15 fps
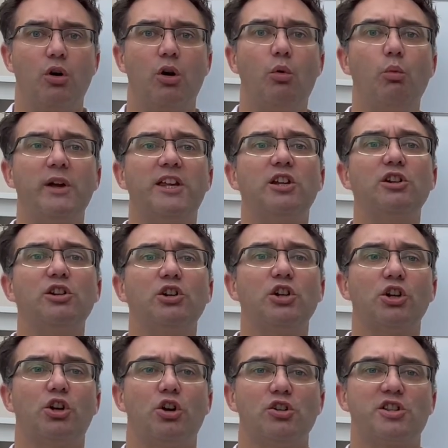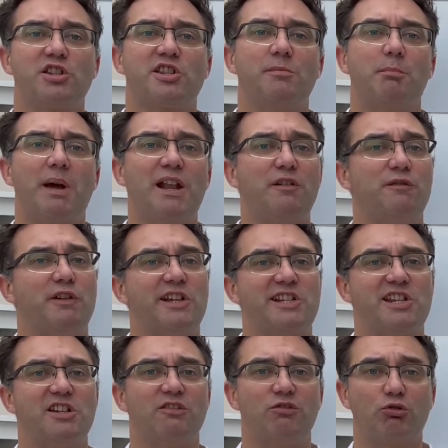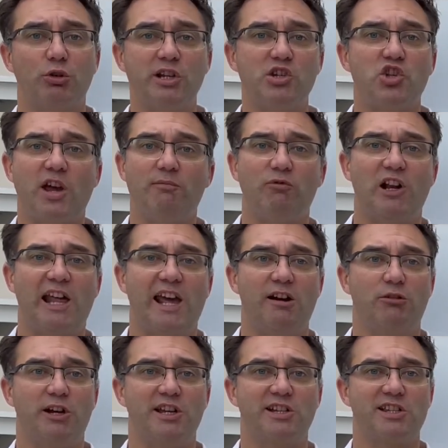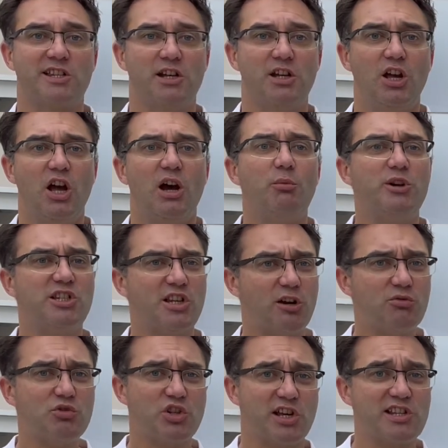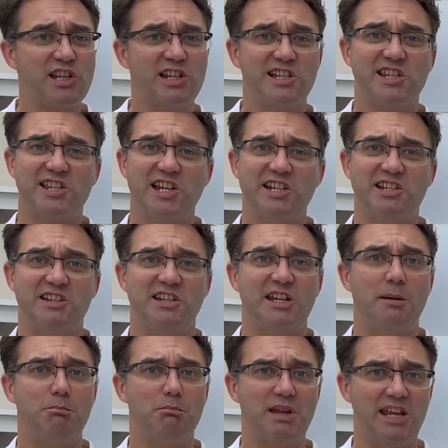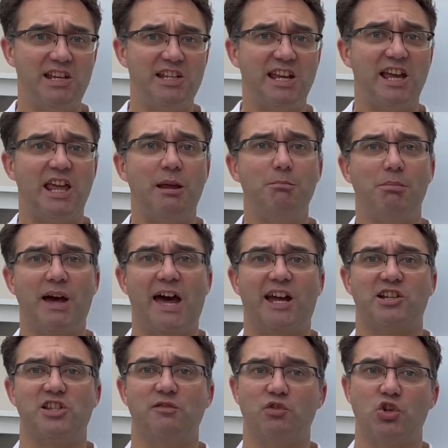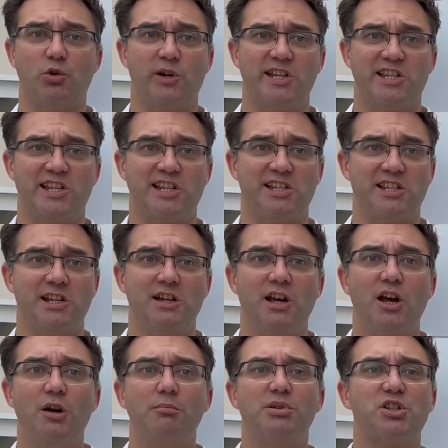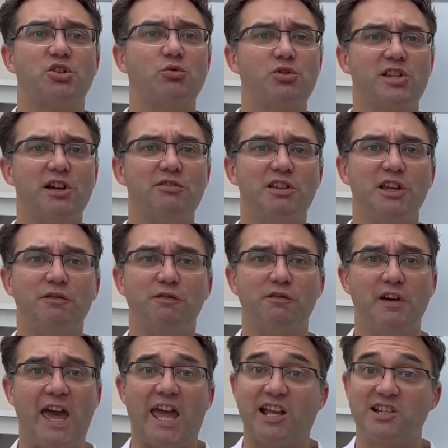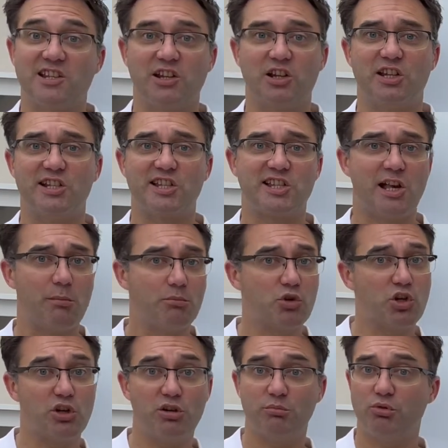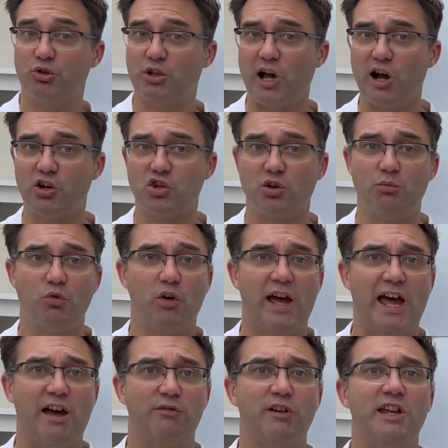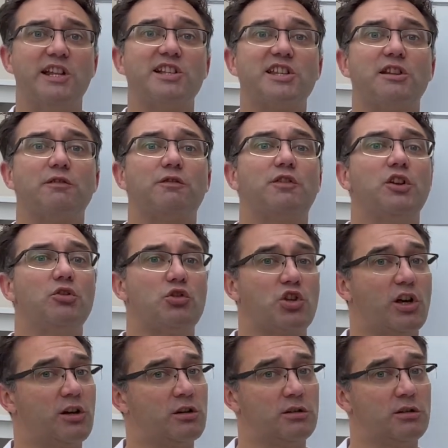We can look at costs and benefits in three general areas, and we don't just consider the immediate impacts of choices, but also the effects that consumption and production will have into the future.